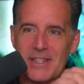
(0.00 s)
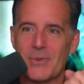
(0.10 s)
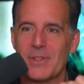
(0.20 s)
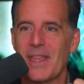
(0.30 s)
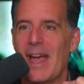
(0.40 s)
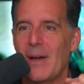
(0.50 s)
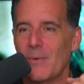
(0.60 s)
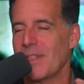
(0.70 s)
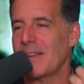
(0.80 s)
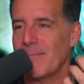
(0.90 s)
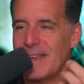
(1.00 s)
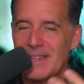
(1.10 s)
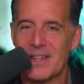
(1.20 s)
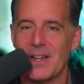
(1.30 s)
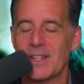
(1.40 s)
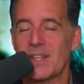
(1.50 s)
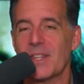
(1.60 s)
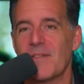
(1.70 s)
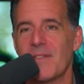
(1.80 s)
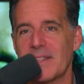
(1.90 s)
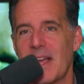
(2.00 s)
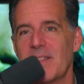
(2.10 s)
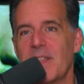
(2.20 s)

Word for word: do with that, with like mace guns and stuff like that.